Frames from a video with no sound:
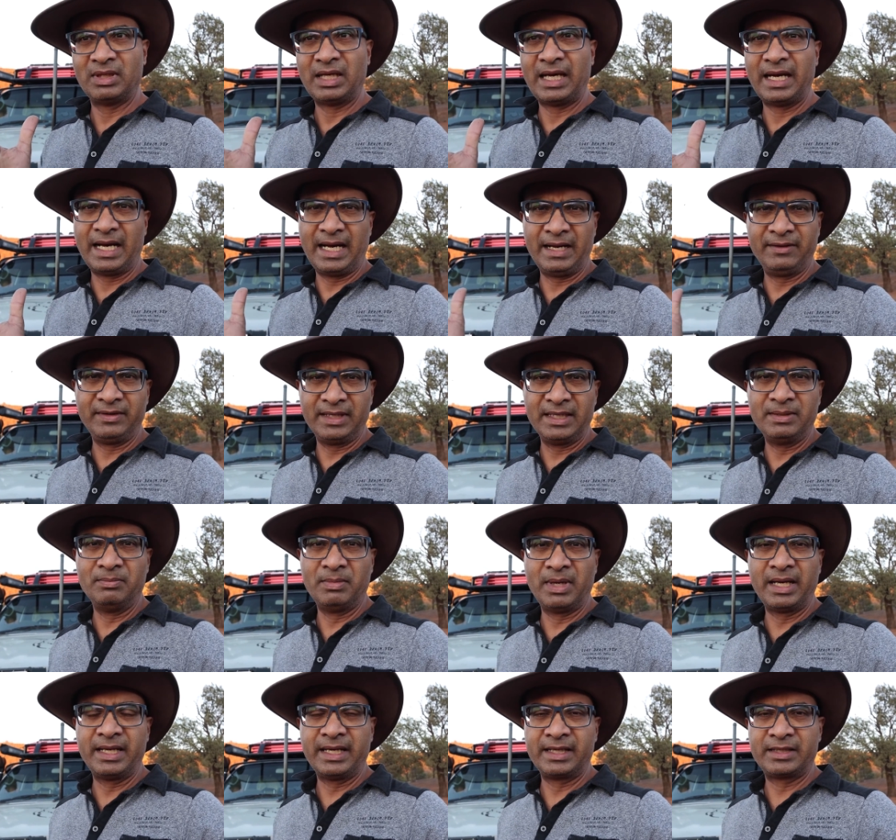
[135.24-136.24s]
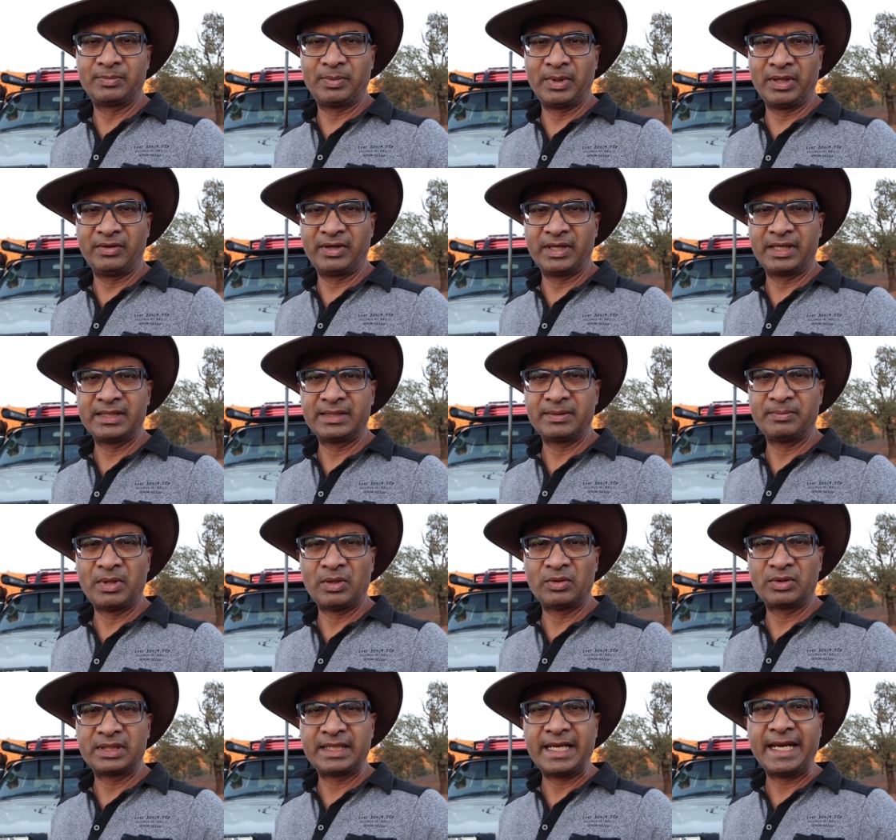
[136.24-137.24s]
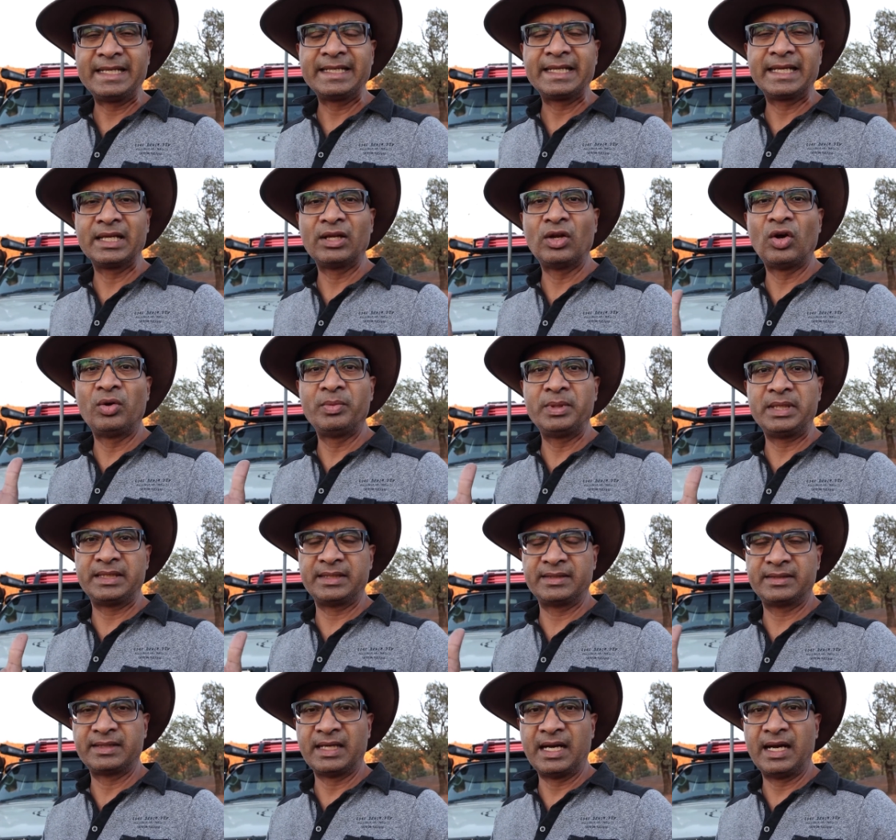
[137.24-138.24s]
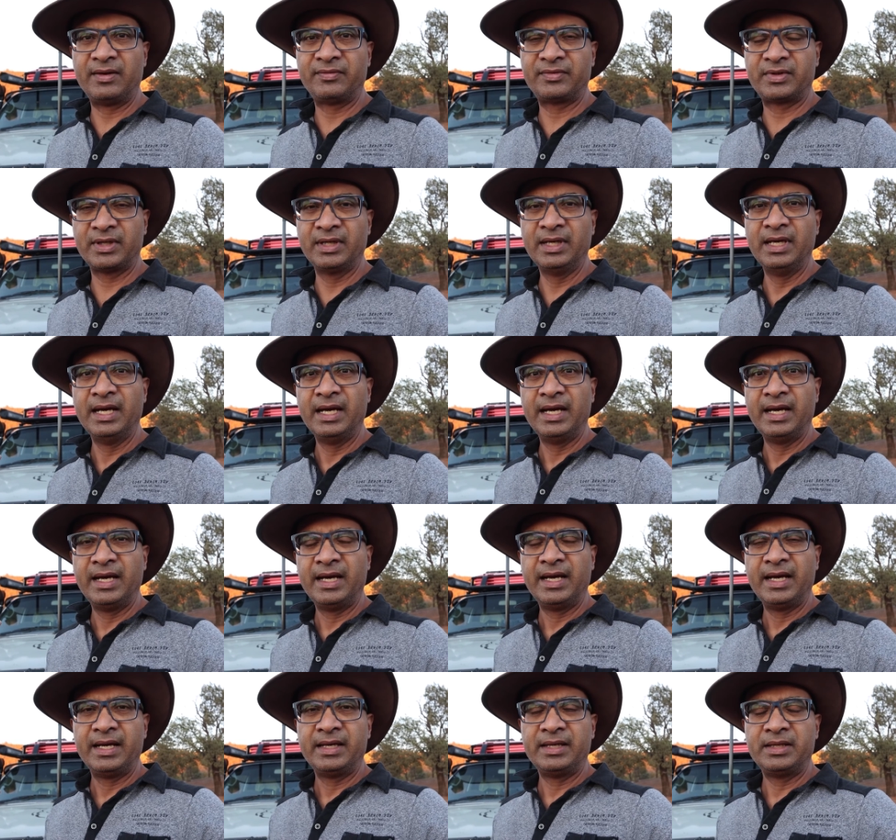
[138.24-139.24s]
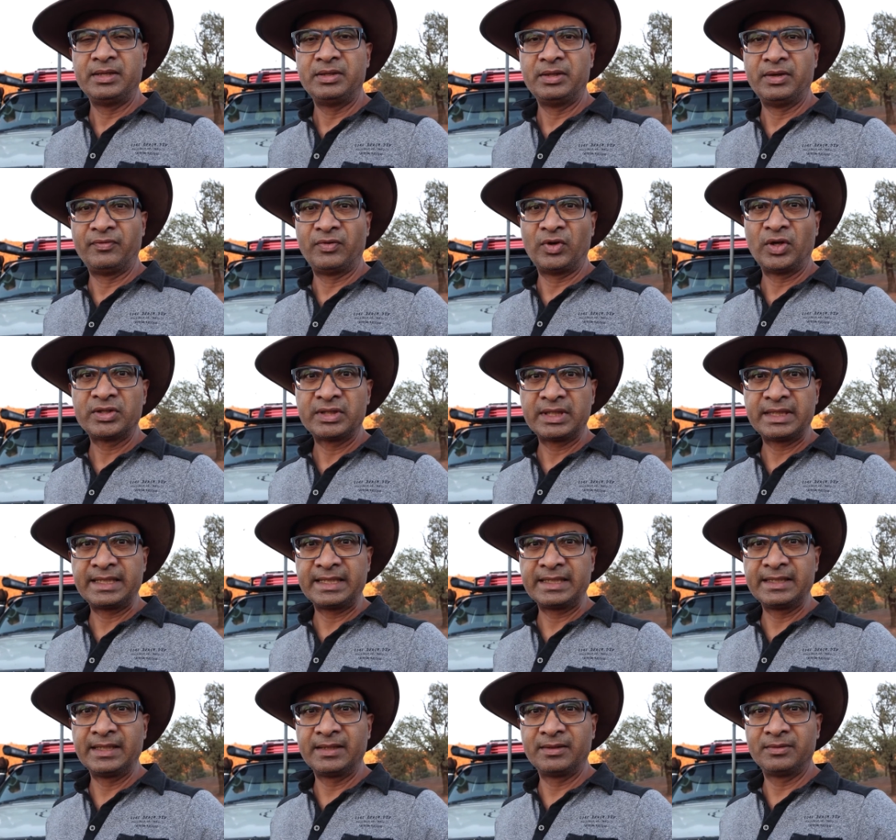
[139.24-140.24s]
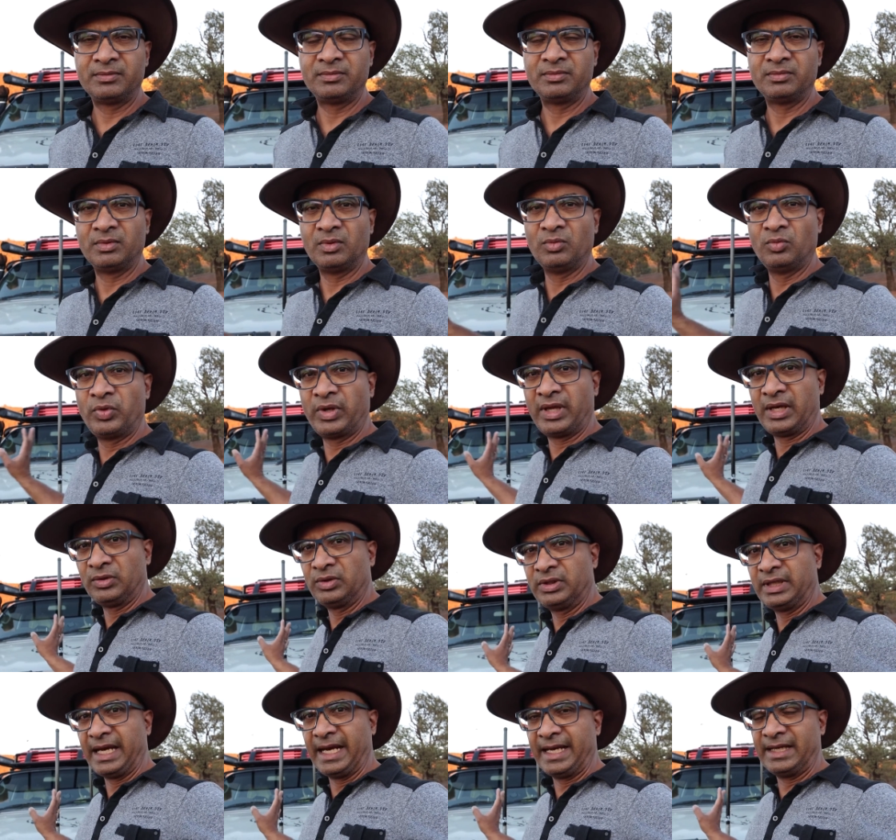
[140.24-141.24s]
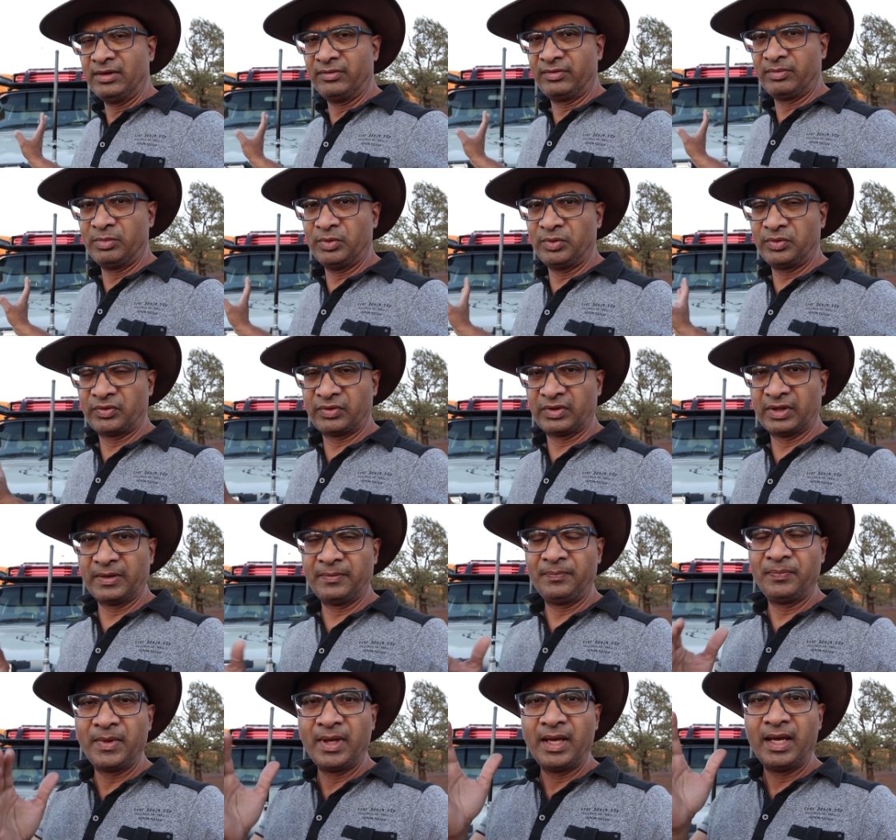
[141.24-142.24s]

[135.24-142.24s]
I, I, in my experience about 10 kilometers after you have lost the signal without the aid of a booster